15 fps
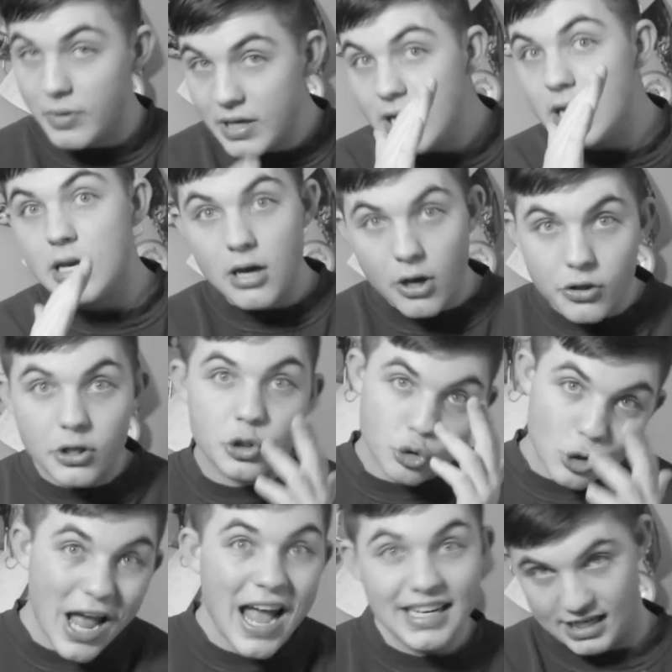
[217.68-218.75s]
be on the
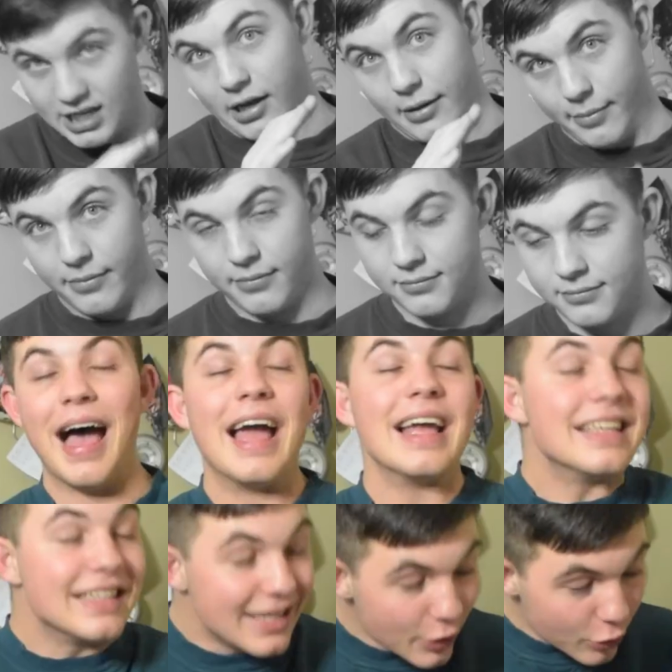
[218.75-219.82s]
track team. I
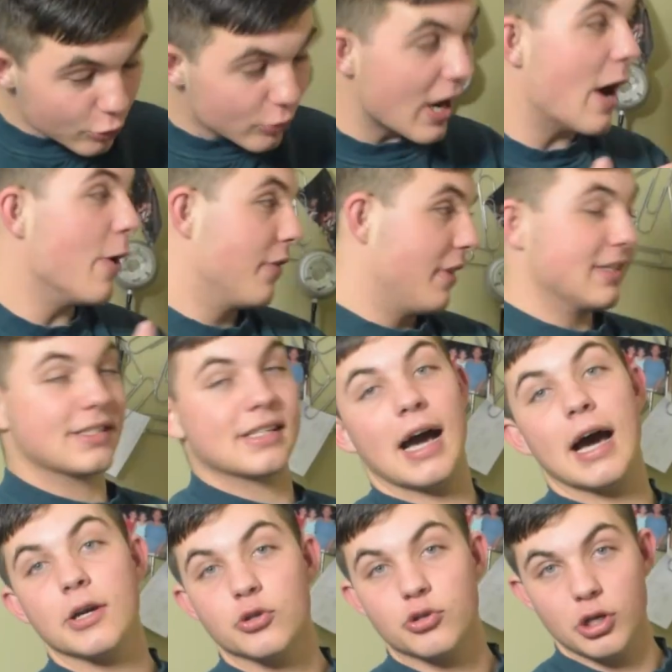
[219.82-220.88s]
get around this
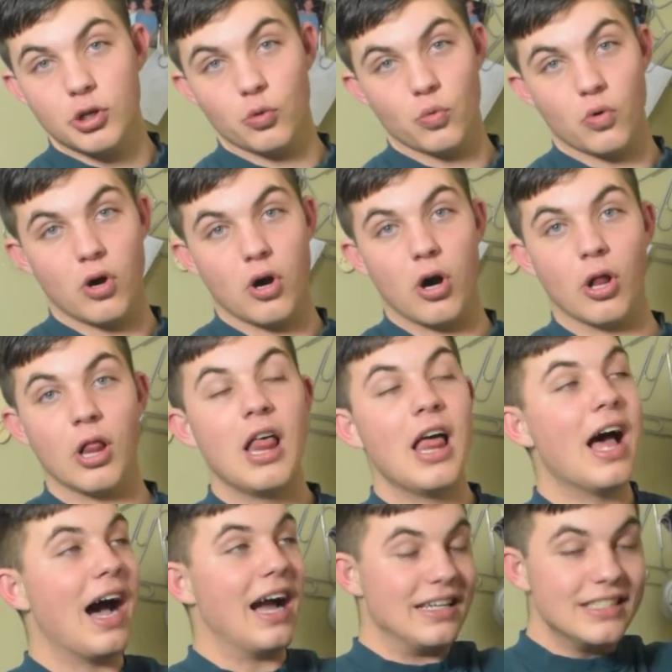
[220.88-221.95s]
concrete wall,
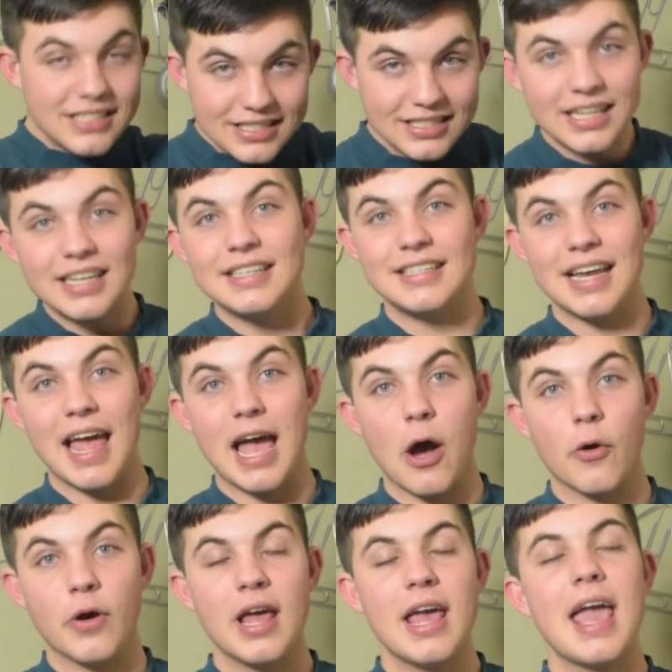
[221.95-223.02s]
I sit
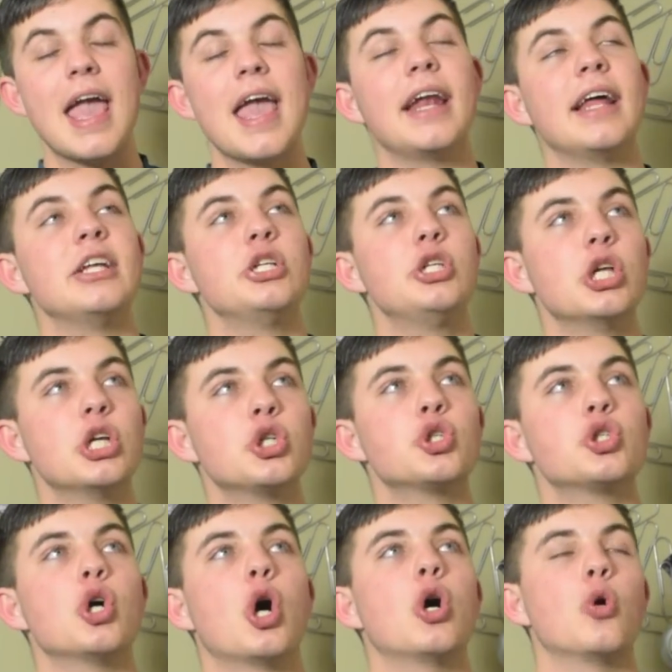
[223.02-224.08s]
down, and I just
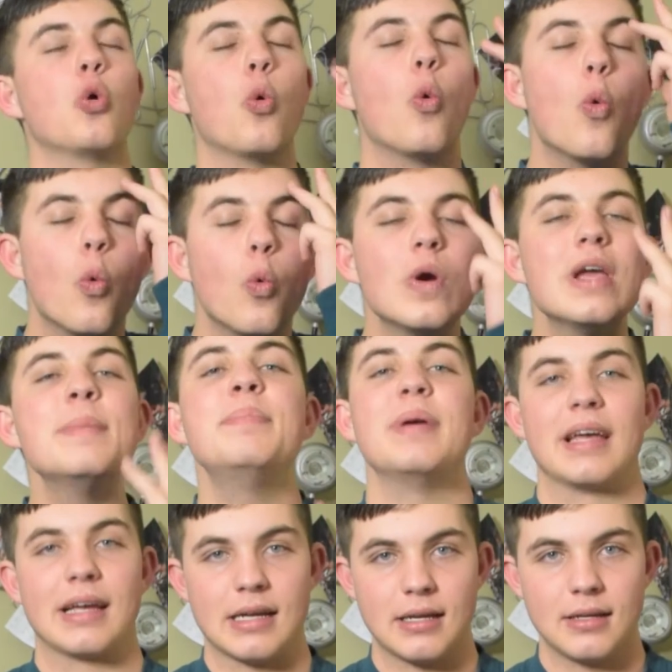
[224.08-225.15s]
start
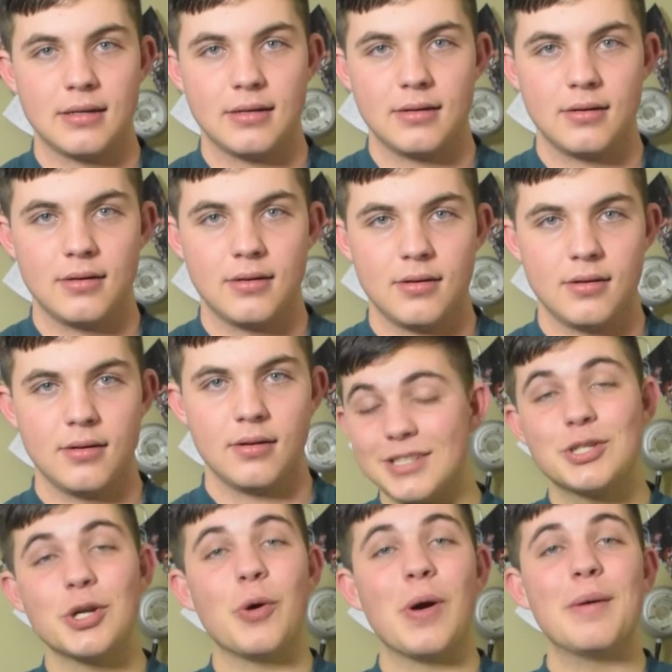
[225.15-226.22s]
weeping.
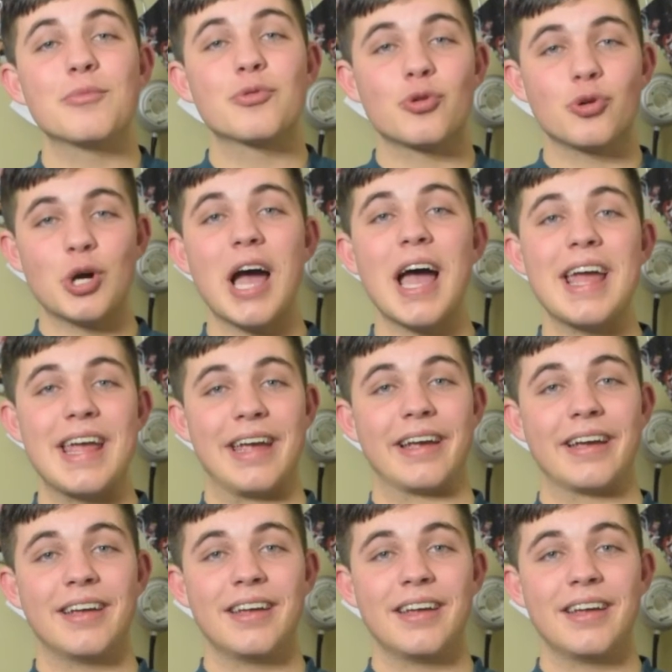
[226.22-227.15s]
So I'm crying